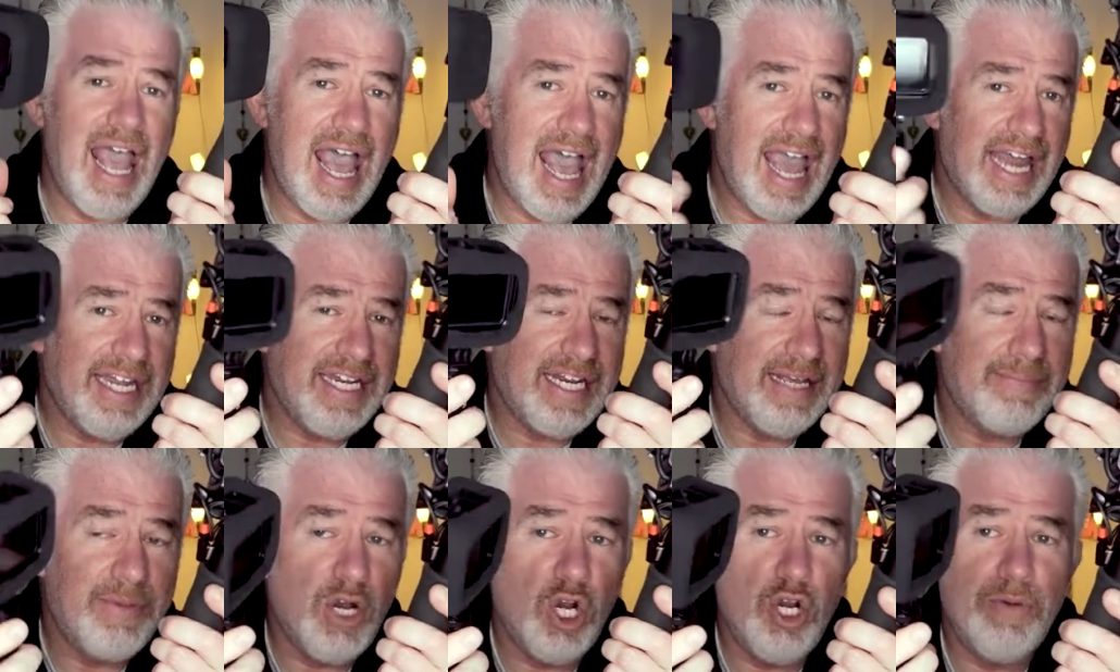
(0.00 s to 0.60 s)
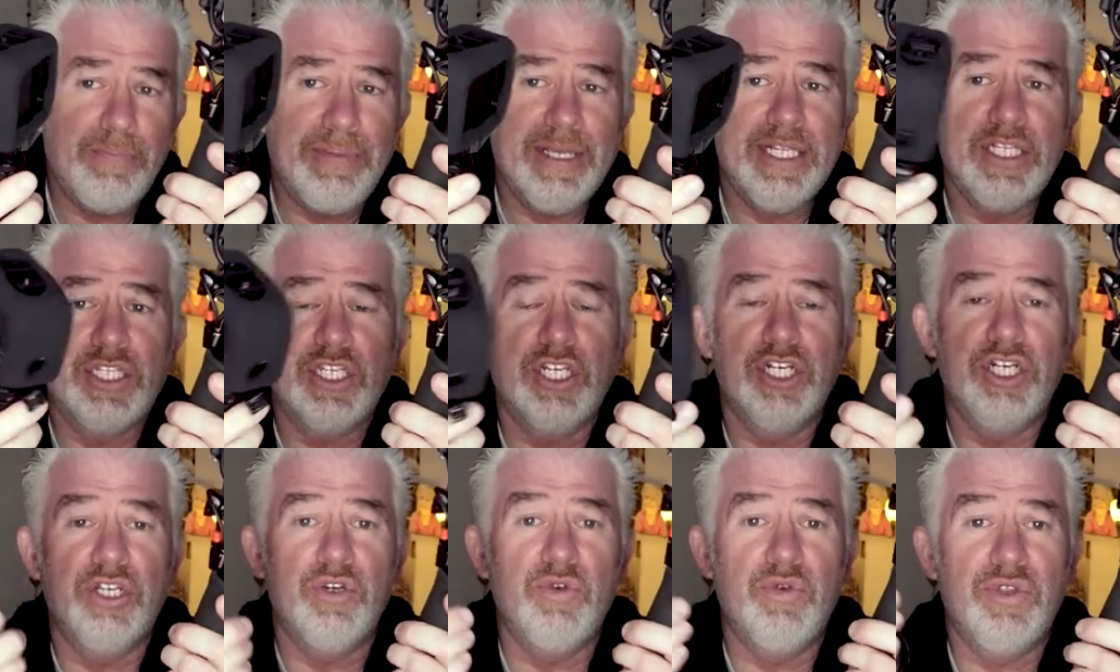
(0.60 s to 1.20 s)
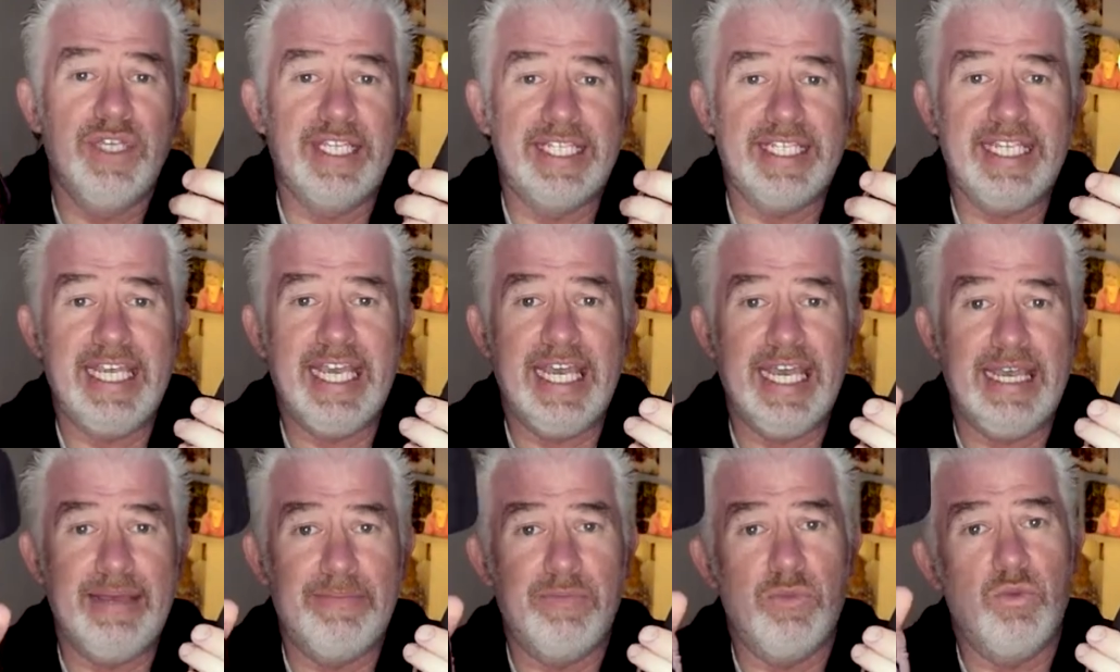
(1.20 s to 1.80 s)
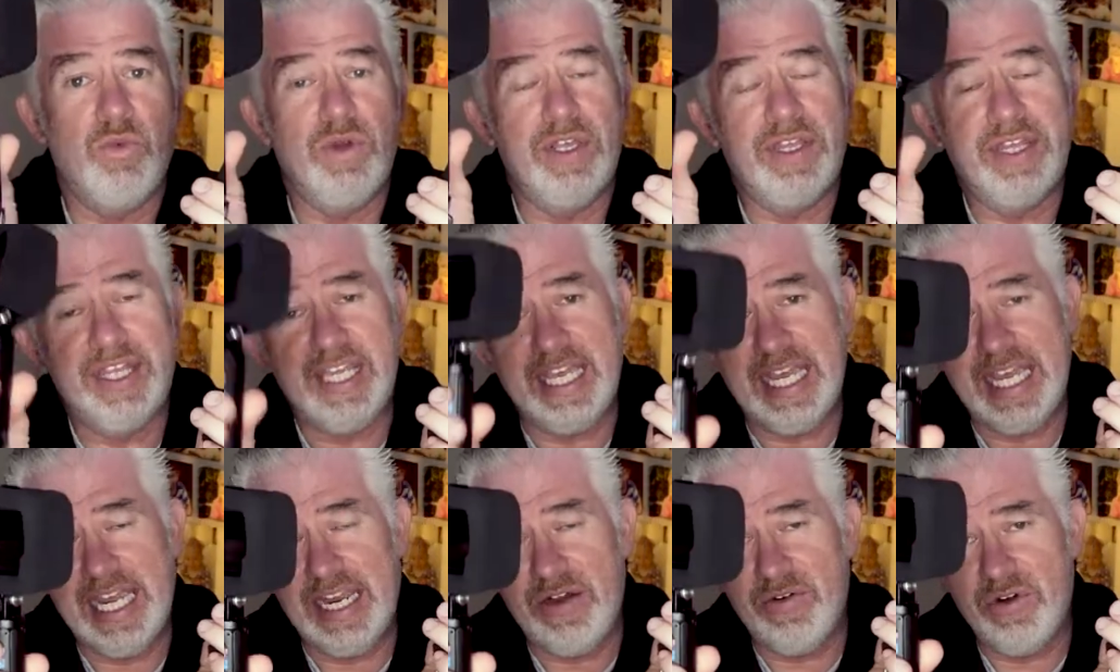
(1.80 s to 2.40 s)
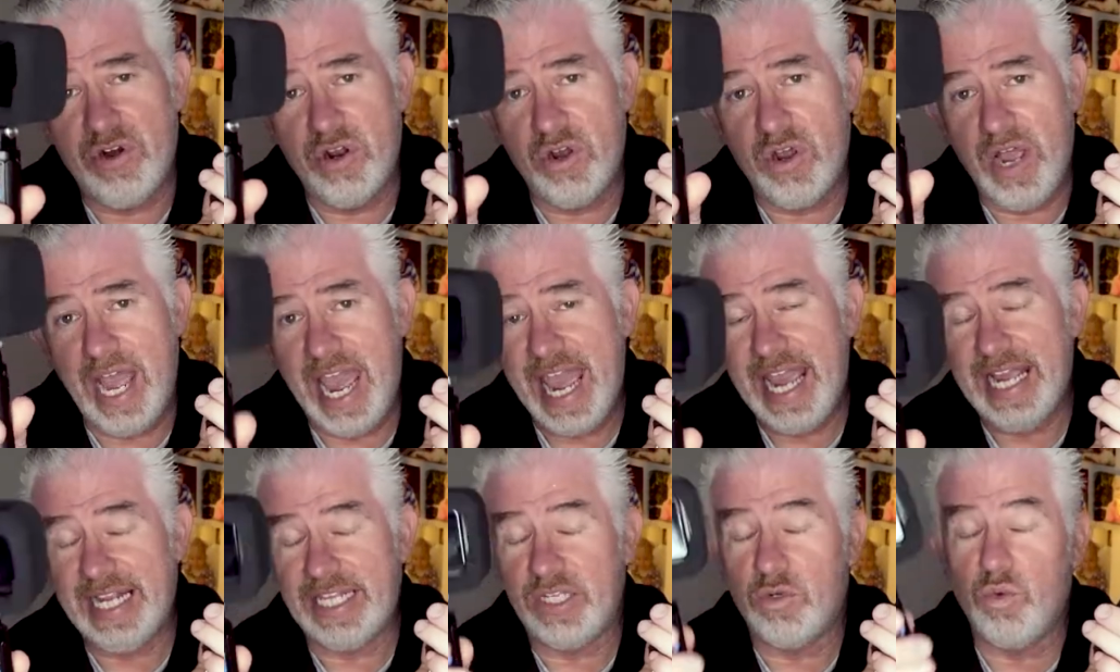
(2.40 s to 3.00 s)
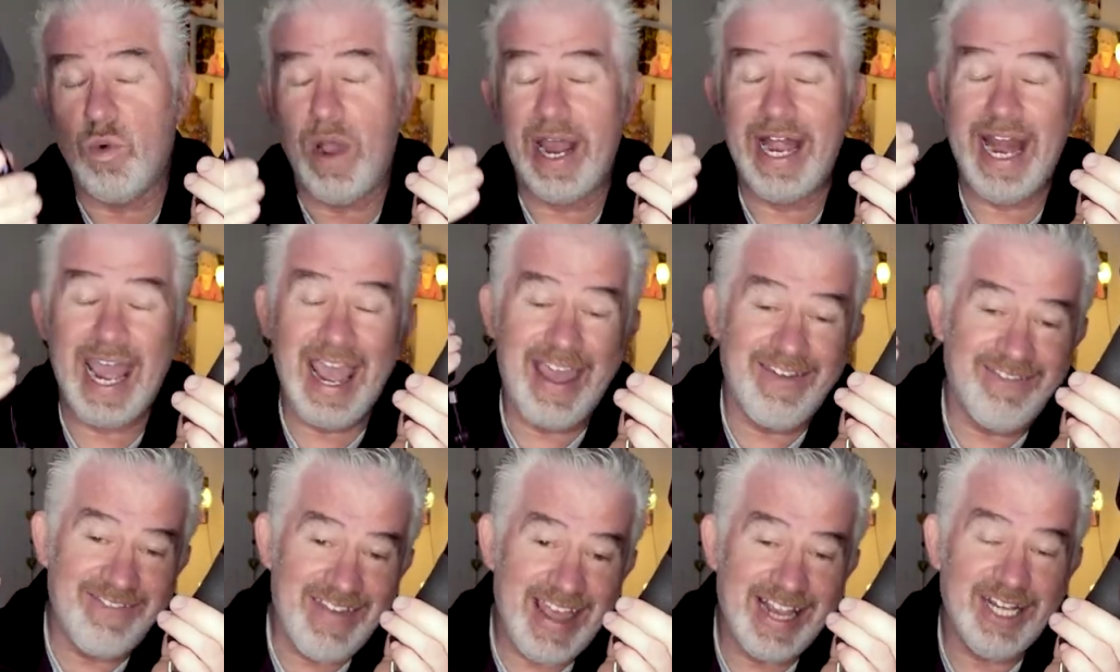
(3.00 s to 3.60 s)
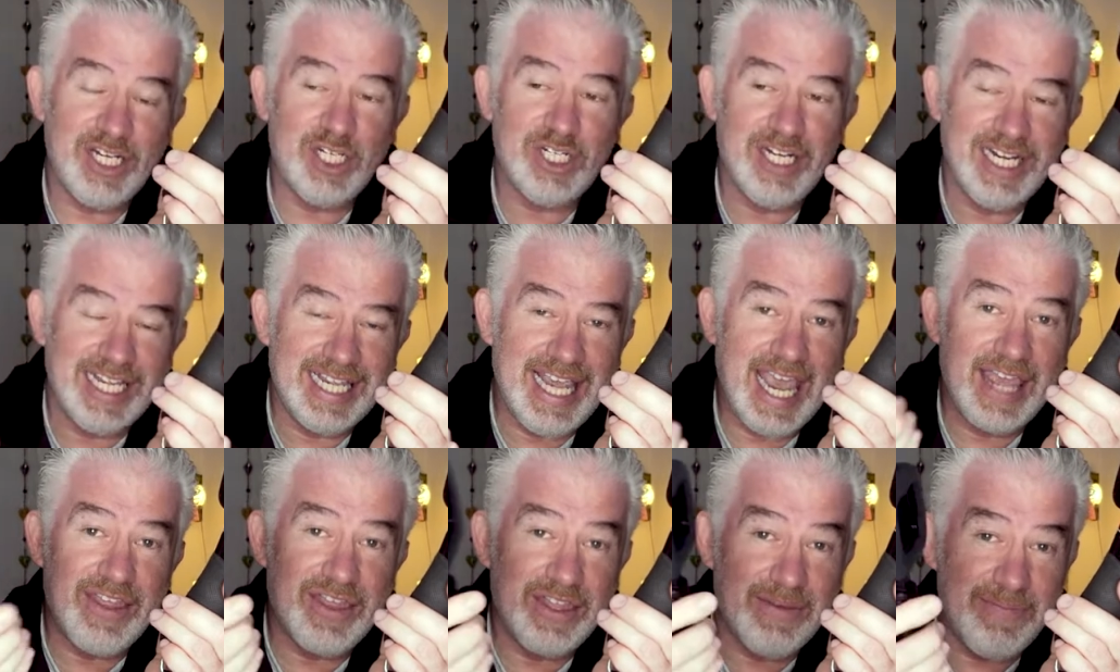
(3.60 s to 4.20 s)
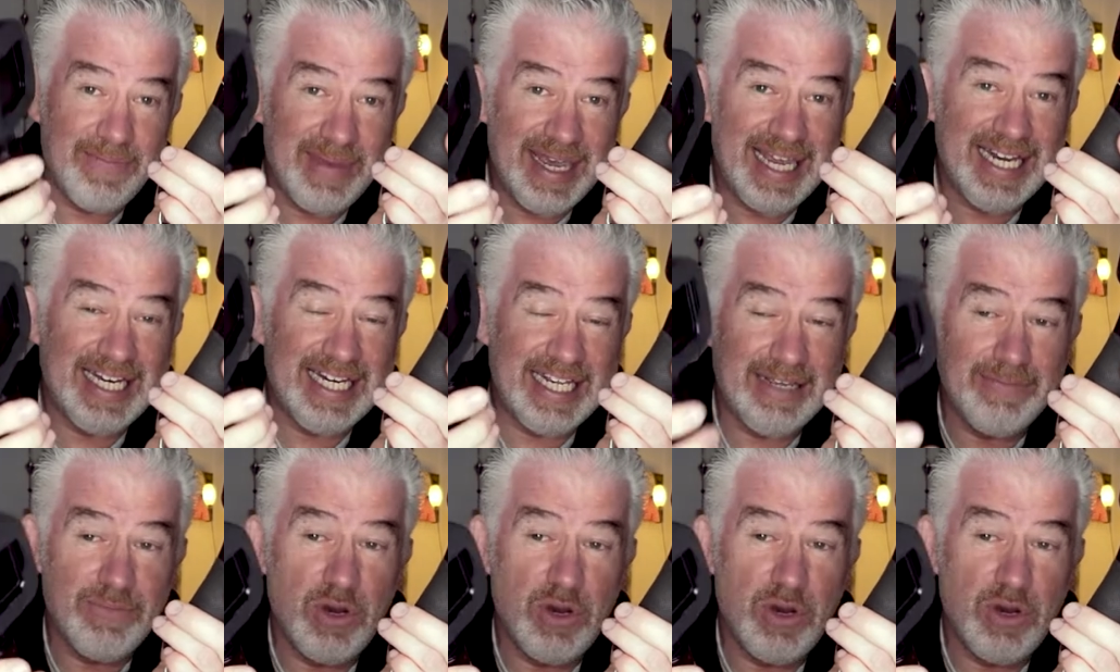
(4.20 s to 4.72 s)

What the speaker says: And I'm hoping to do the same with the Hero 8 when I eventually get the media